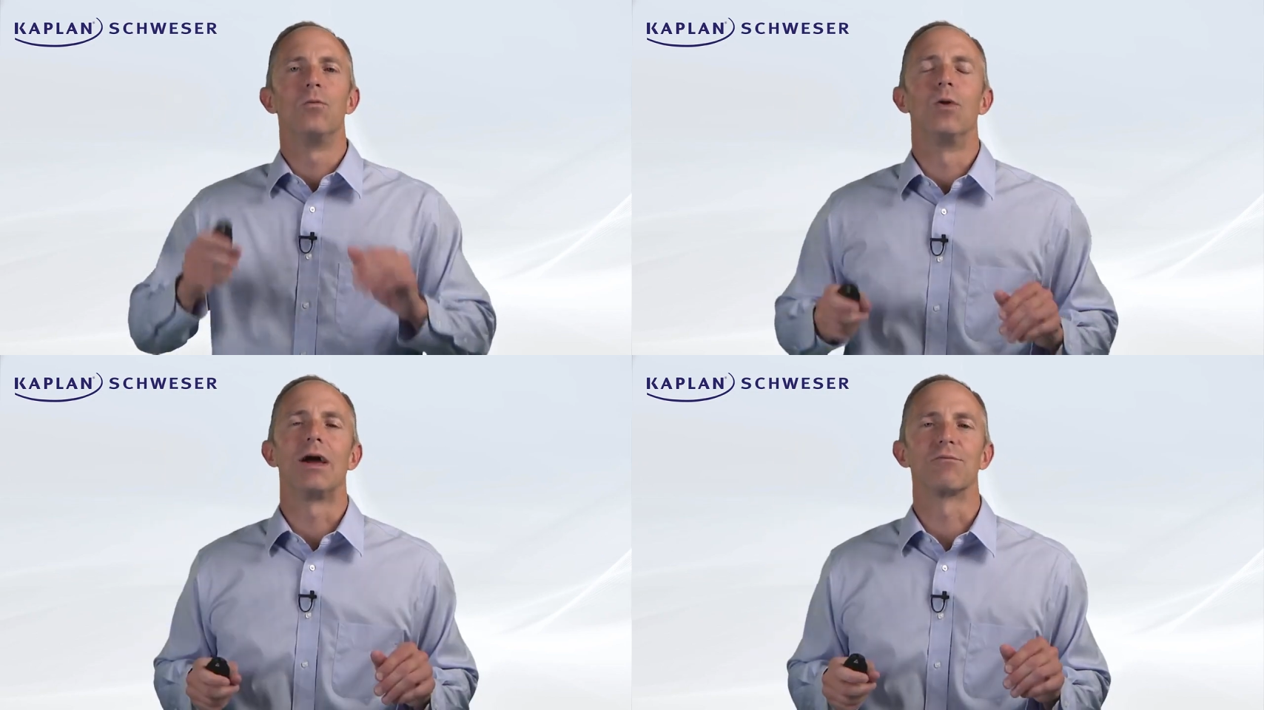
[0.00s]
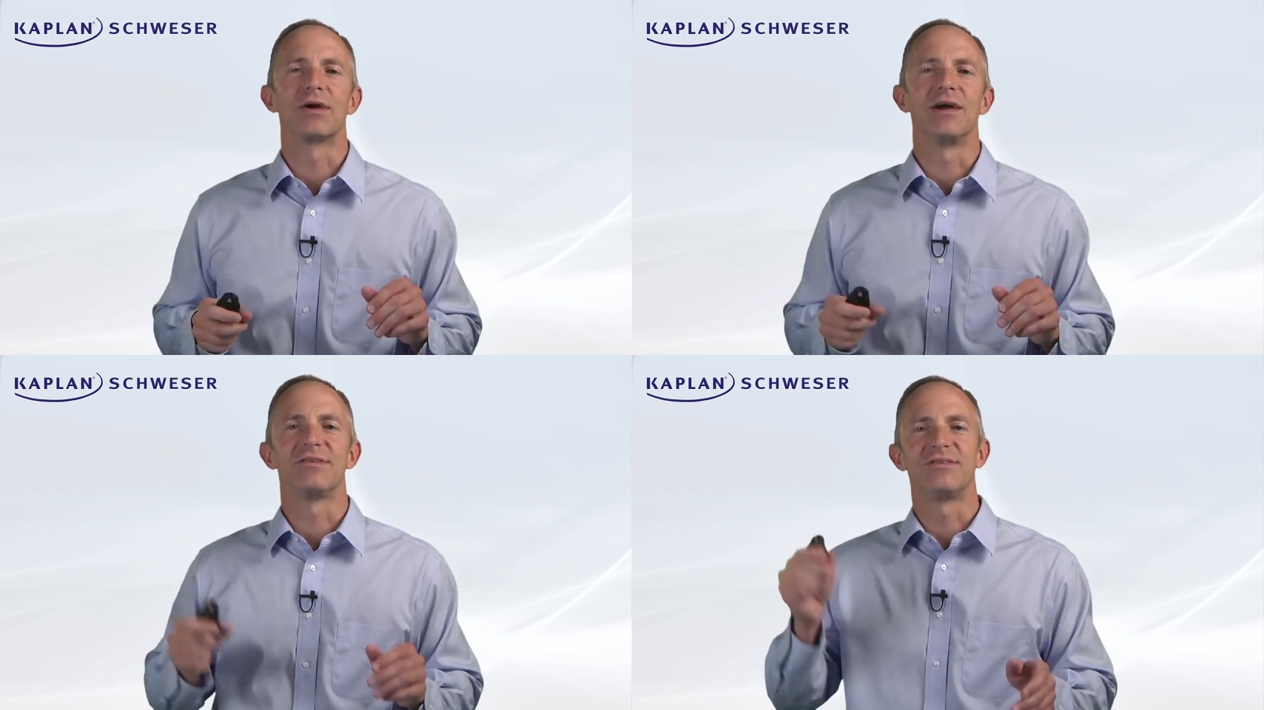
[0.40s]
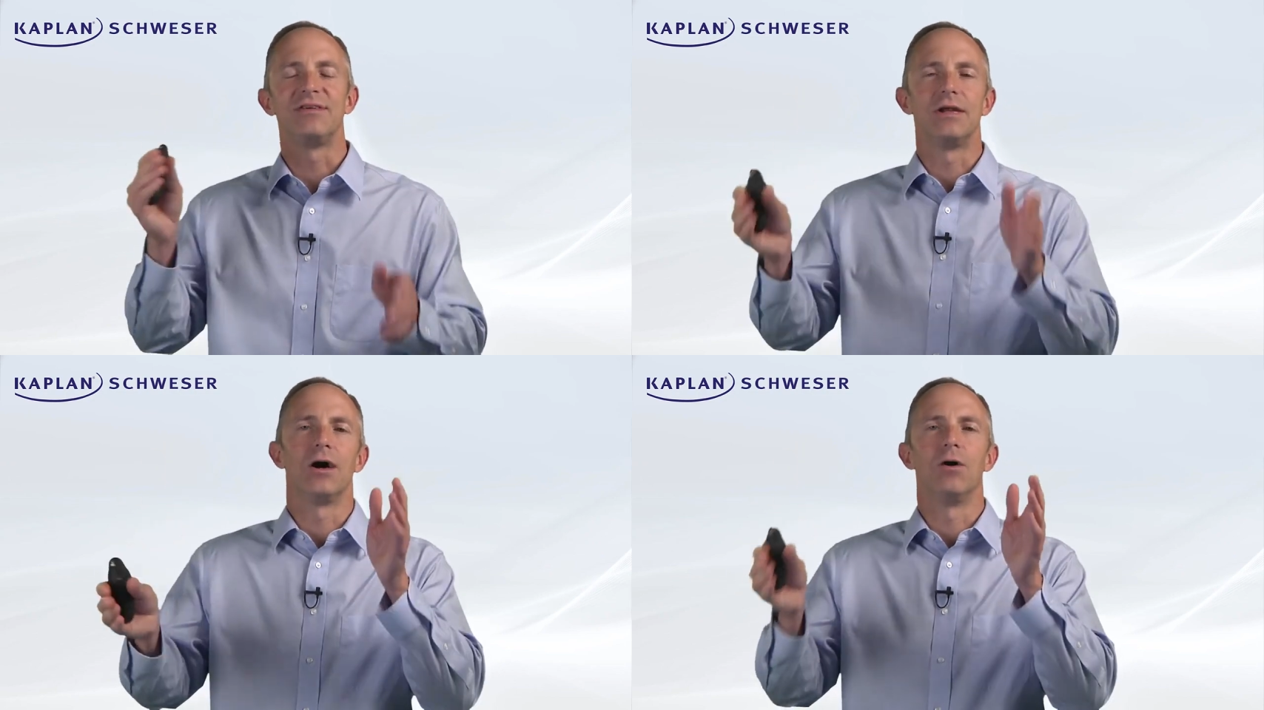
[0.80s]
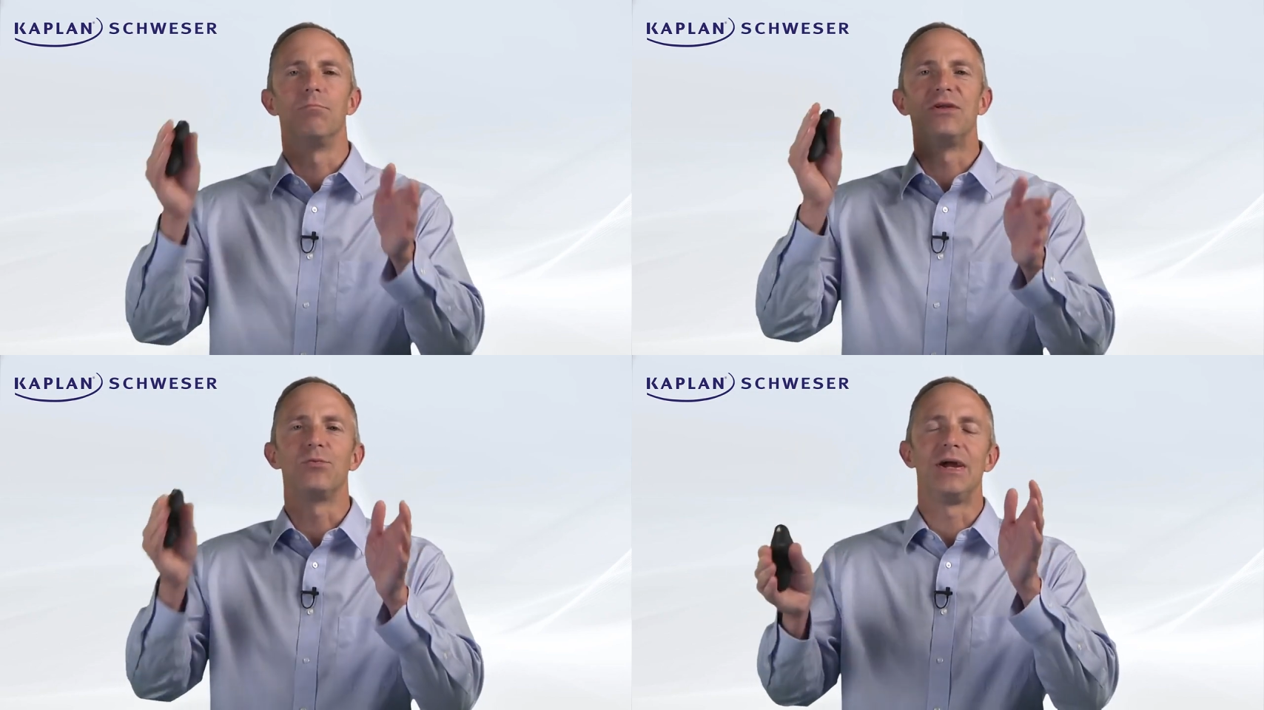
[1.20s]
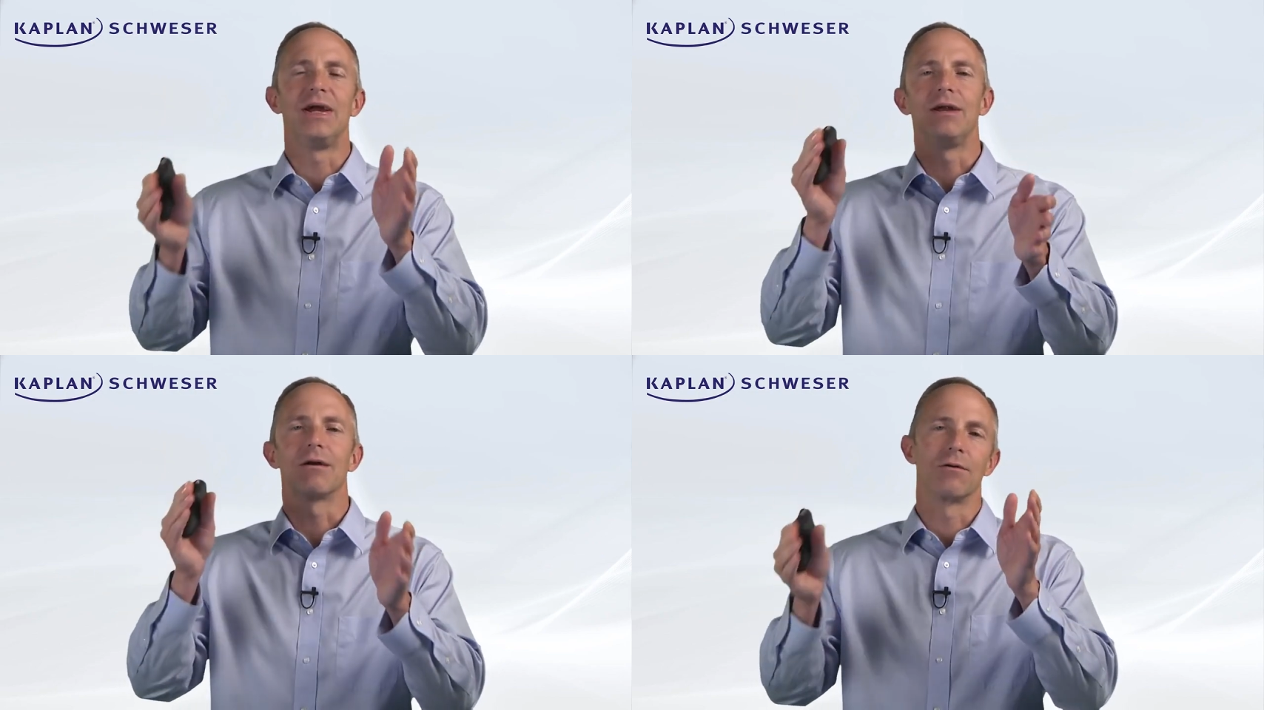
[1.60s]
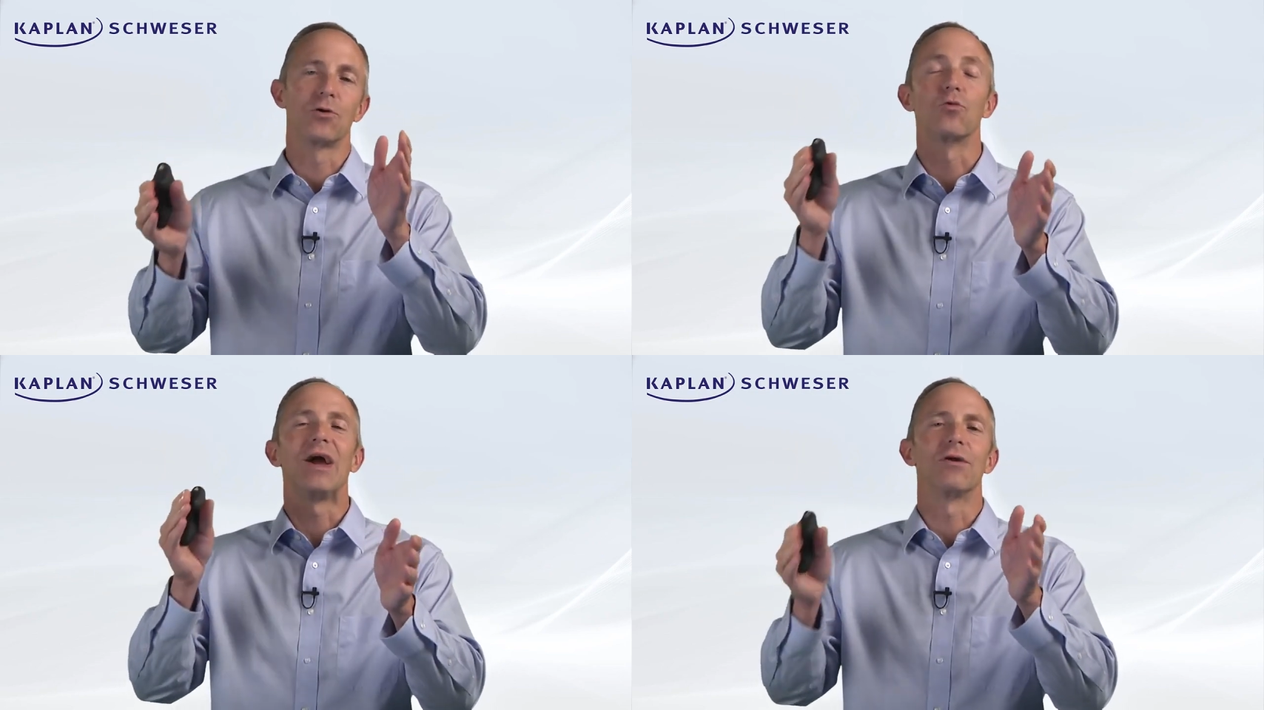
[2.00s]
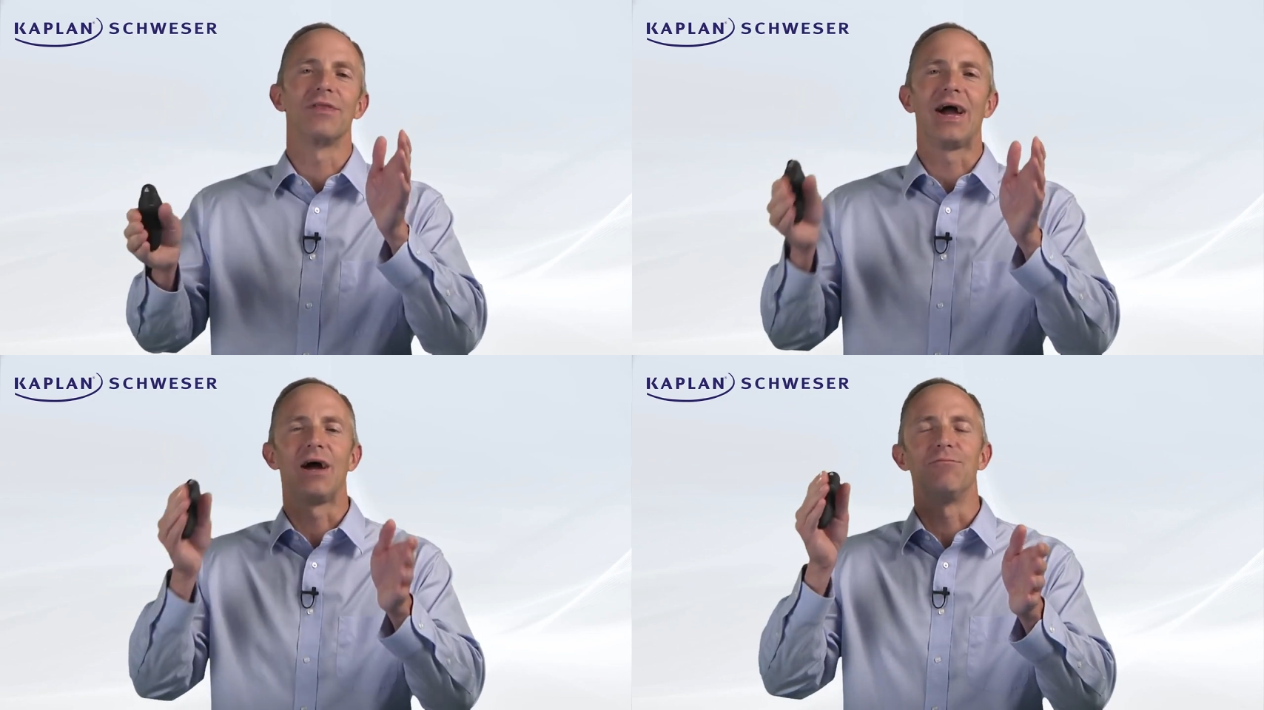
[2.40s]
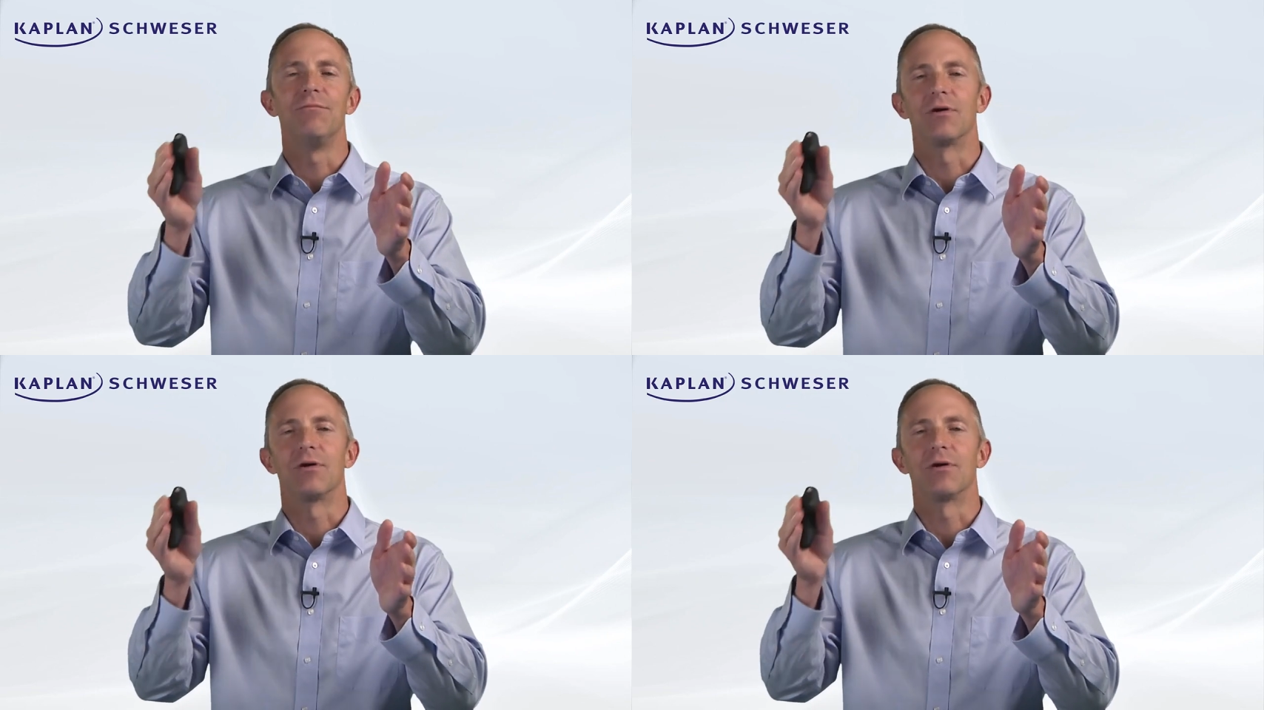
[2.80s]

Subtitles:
whenever it gets, you know, between or greater than